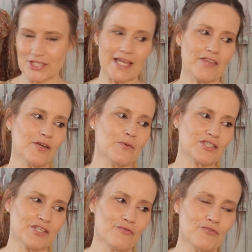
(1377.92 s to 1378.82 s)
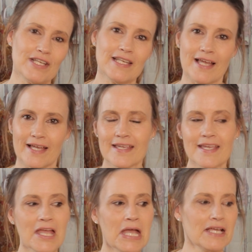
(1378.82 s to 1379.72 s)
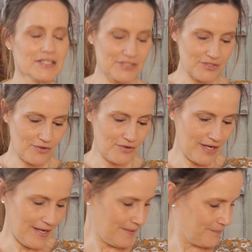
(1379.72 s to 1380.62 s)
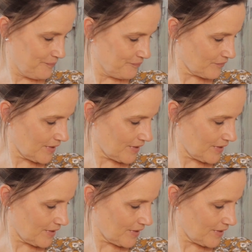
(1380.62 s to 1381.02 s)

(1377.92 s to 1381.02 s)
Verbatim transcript: together, which I really like. So, um,